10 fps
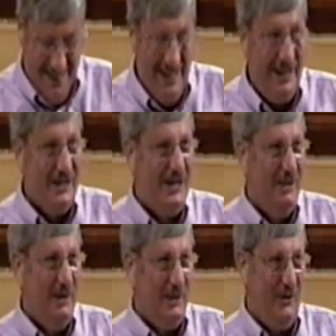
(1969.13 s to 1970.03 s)
It's all
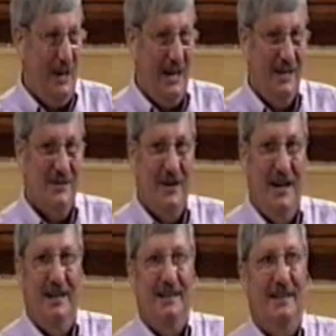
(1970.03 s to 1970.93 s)
about the grandkids, right?
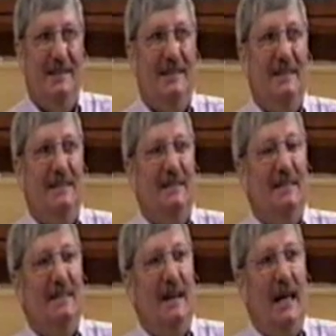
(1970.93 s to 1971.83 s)

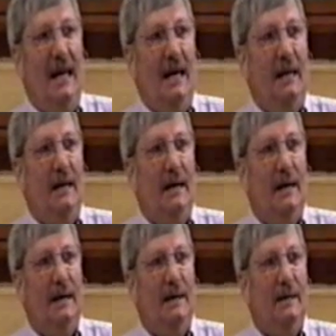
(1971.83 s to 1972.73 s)
And
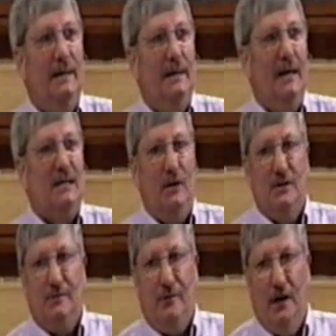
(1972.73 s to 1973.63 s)
that's always
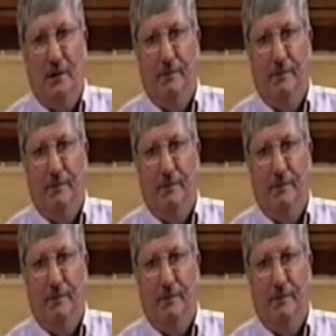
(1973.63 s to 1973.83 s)
fun.